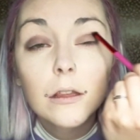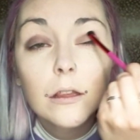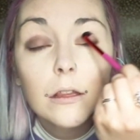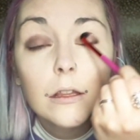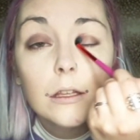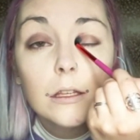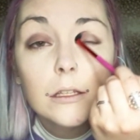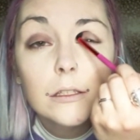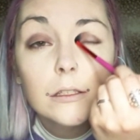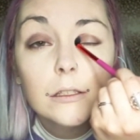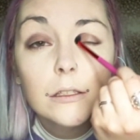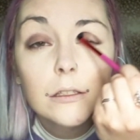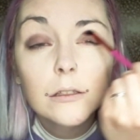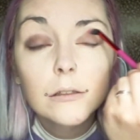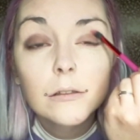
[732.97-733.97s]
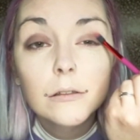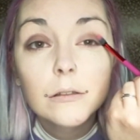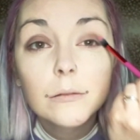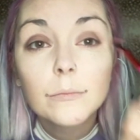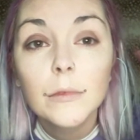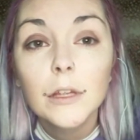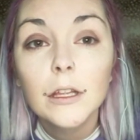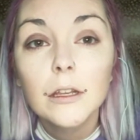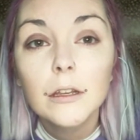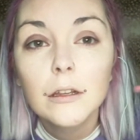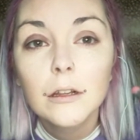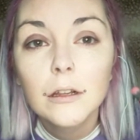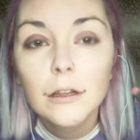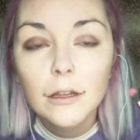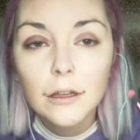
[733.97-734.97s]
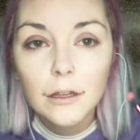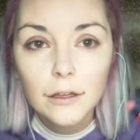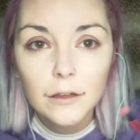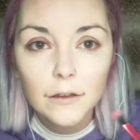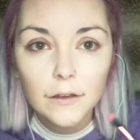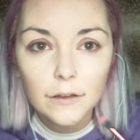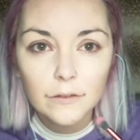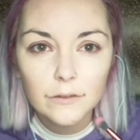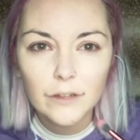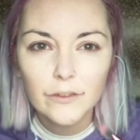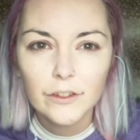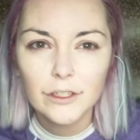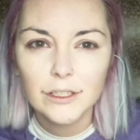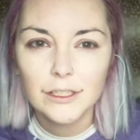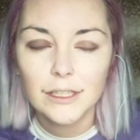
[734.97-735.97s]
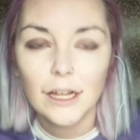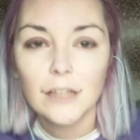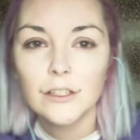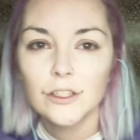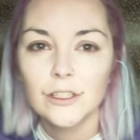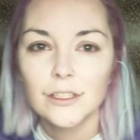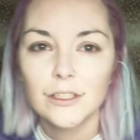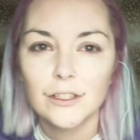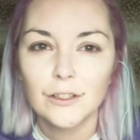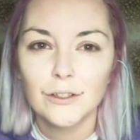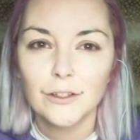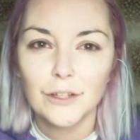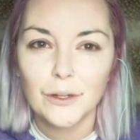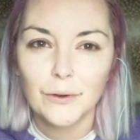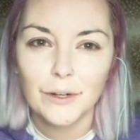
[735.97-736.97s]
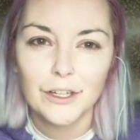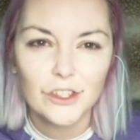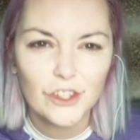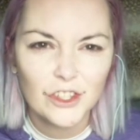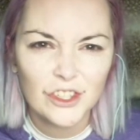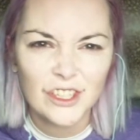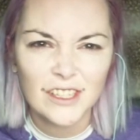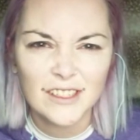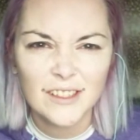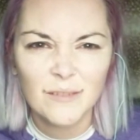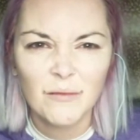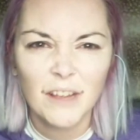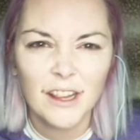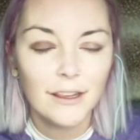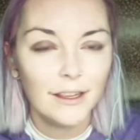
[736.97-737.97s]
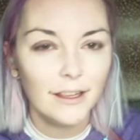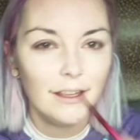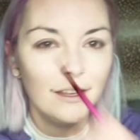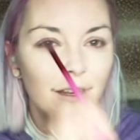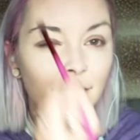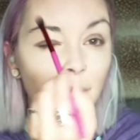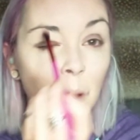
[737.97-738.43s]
this. Yeah. Never done just a look where it's just my lid.